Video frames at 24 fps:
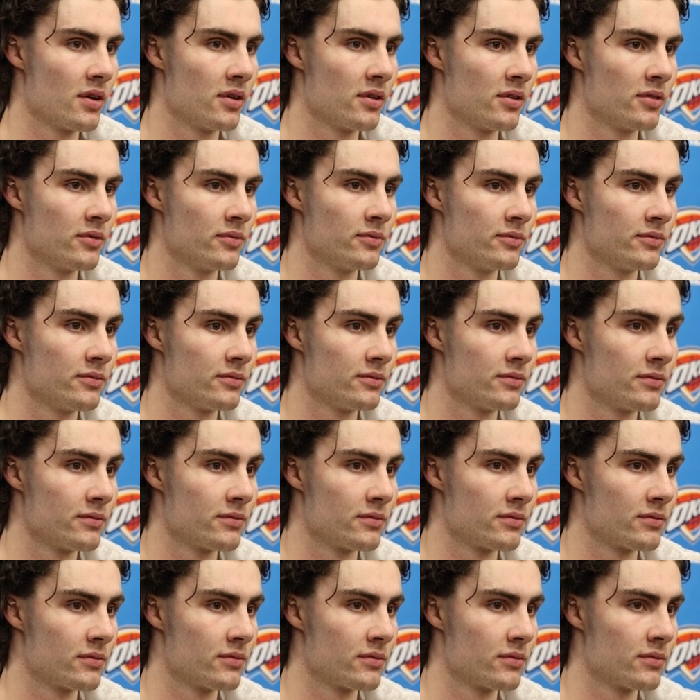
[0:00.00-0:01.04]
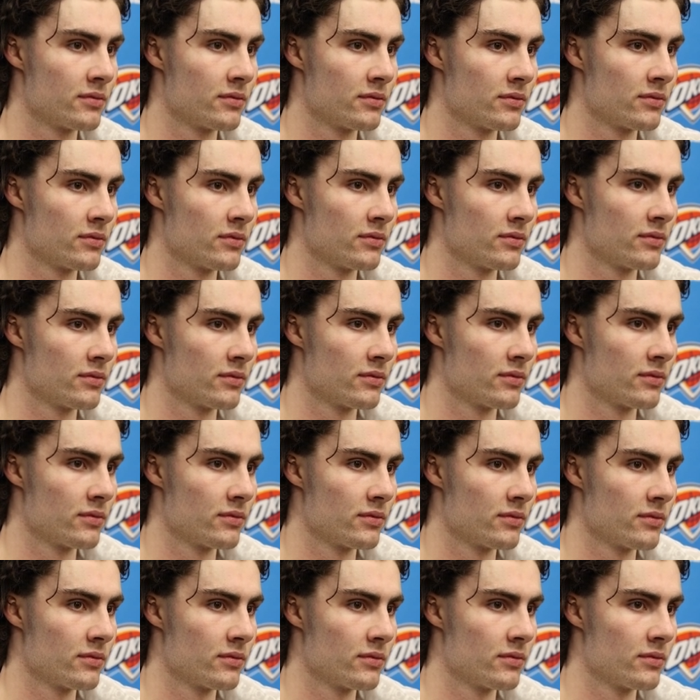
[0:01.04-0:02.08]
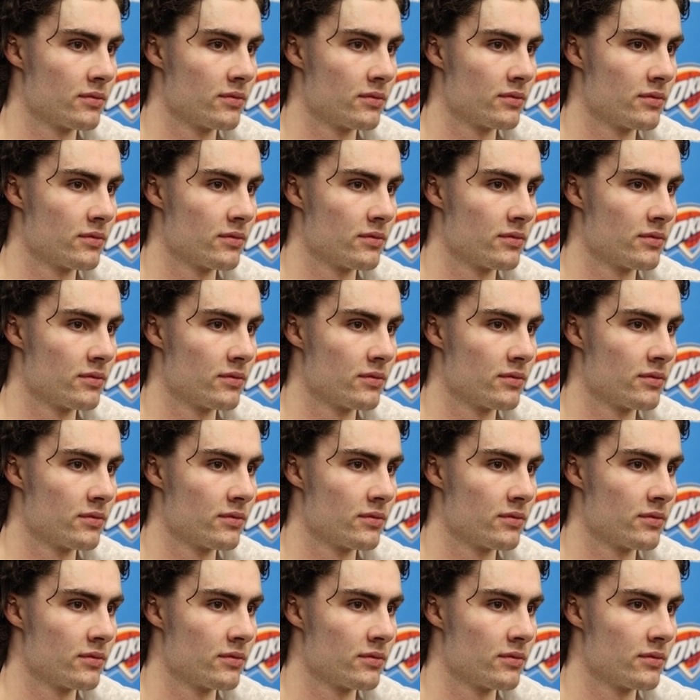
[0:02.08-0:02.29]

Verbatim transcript: Chamberlain as the only other player to have